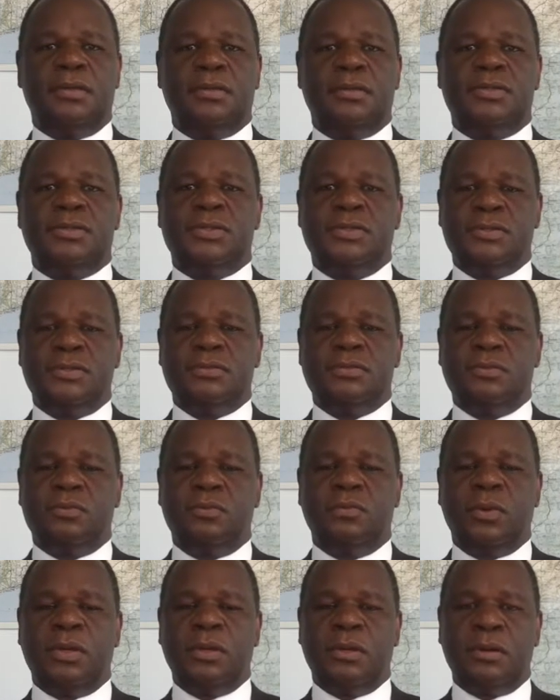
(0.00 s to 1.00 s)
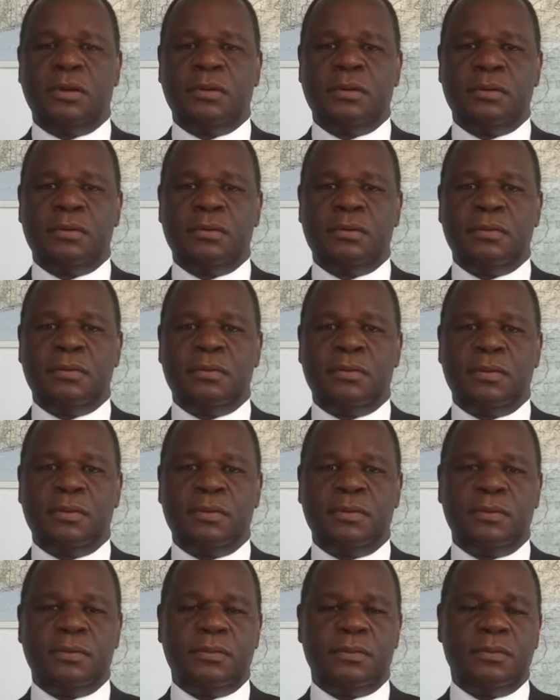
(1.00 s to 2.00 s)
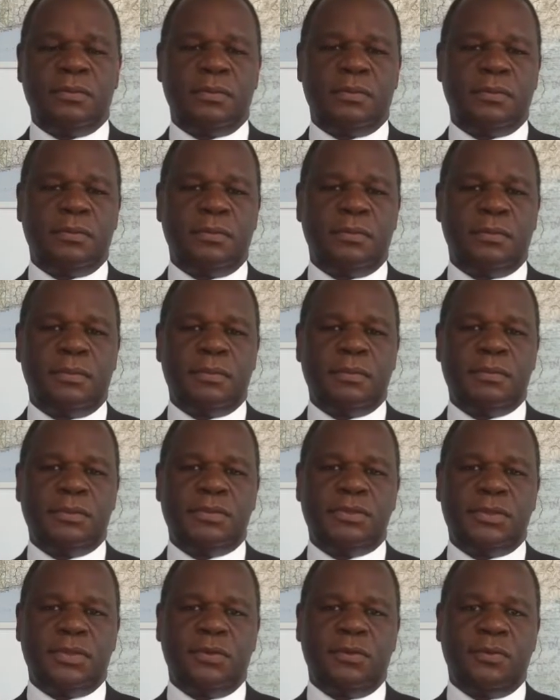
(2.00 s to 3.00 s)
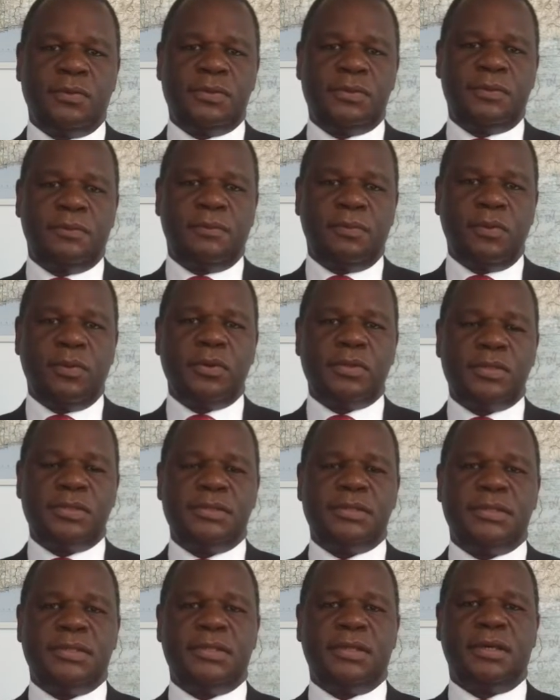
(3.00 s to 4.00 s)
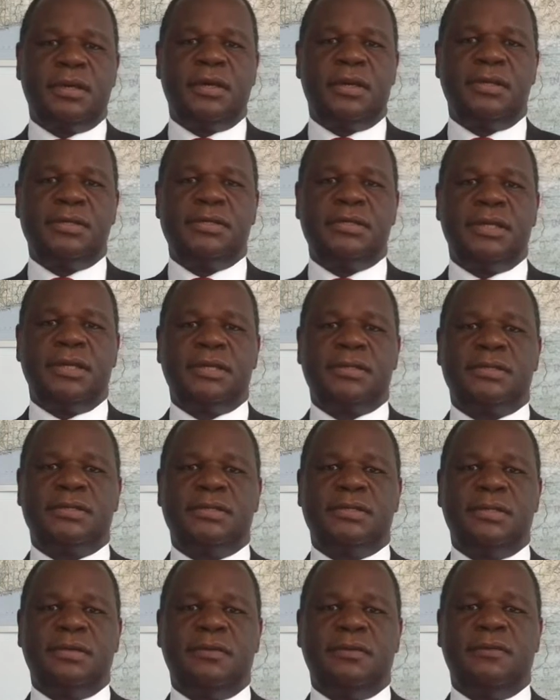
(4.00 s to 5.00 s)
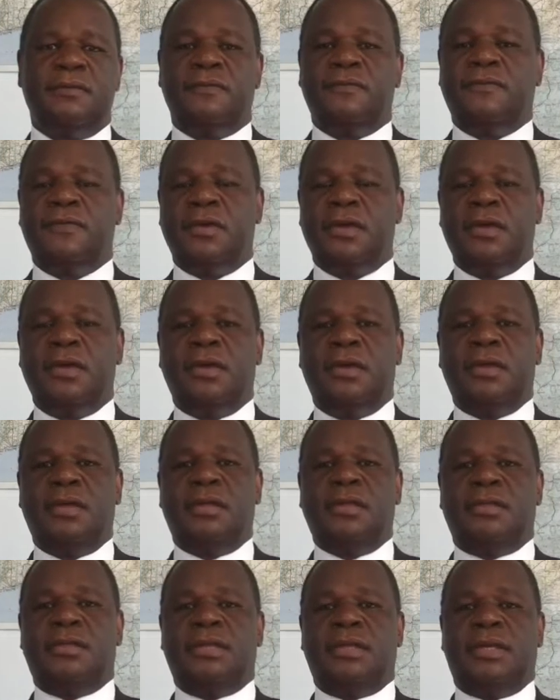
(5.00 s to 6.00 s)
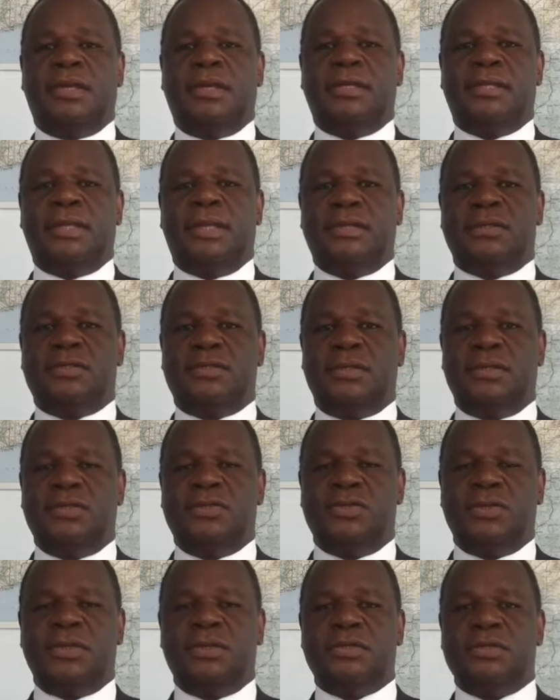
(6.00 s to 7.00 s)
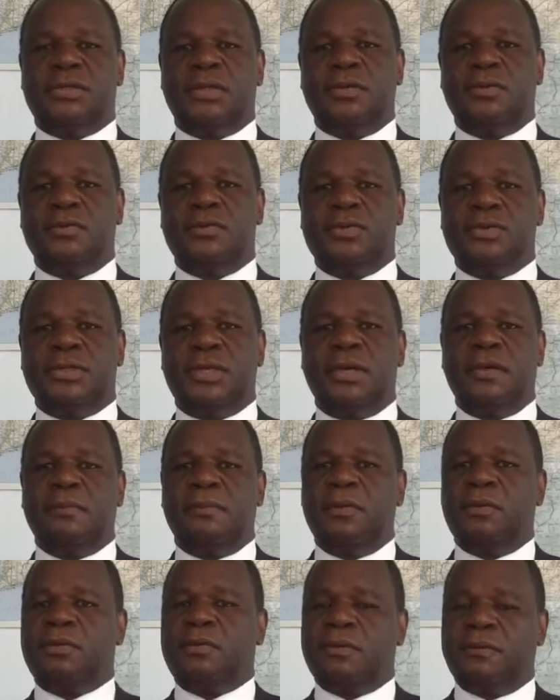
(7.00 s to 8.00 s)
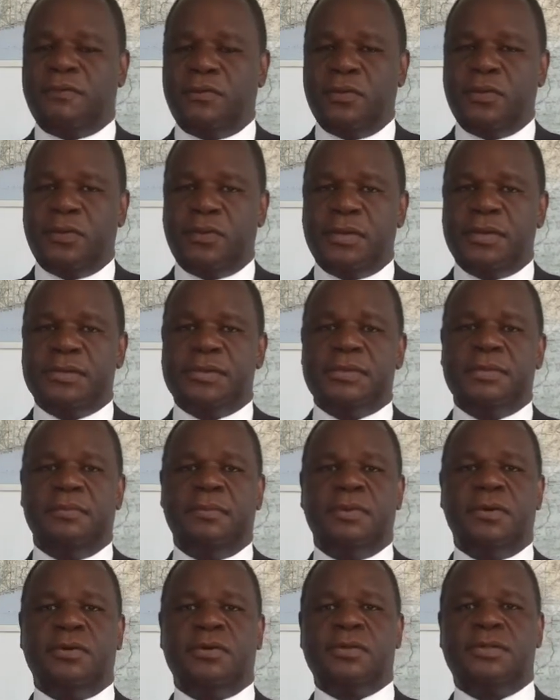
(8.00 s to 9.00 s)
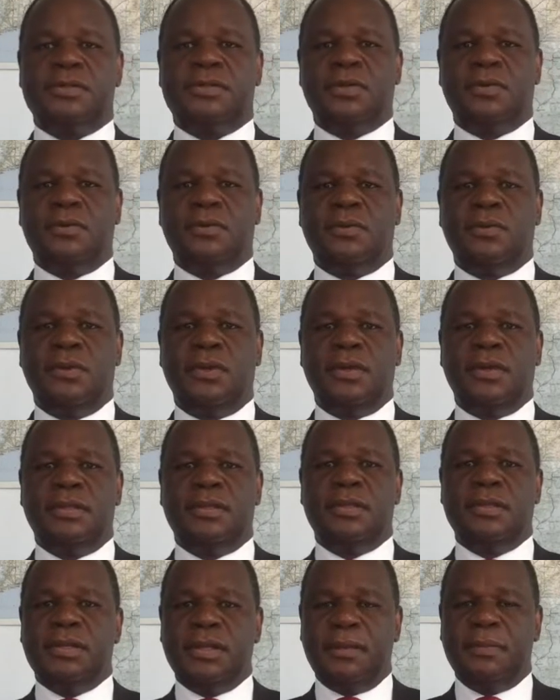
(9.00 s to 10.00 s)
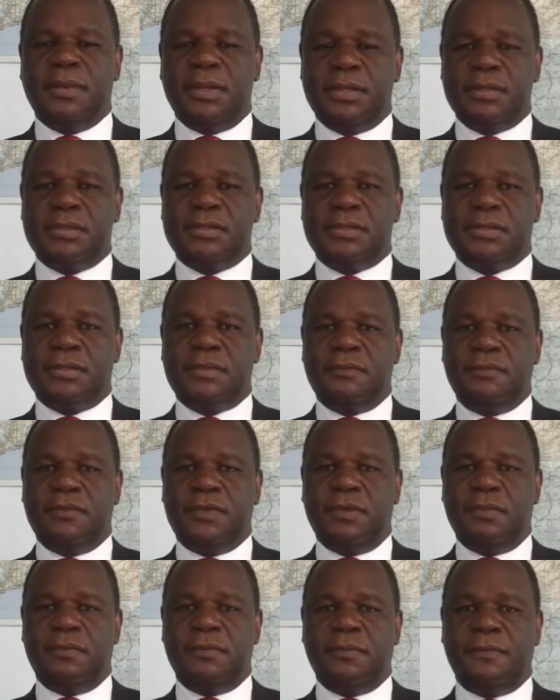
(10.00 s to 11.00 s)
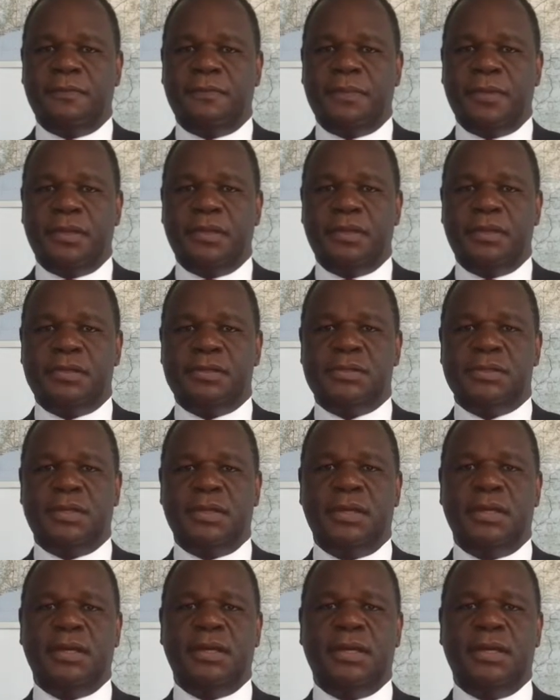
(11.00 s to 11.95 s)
So we are, and so it's important in the context of the SDGs to understand both the focus but also the limits of WFP's